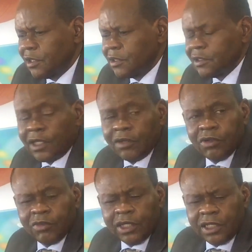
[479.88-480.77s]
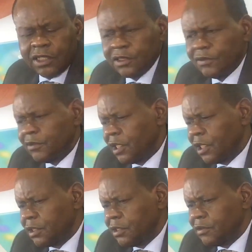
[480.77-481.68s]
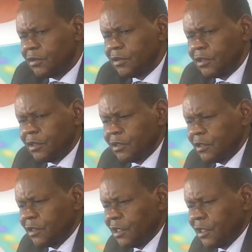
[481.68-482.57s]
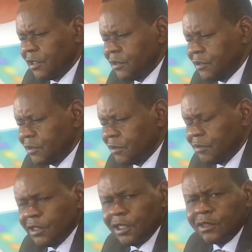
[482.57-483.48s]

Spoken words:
troublemakers, if you like, and so we had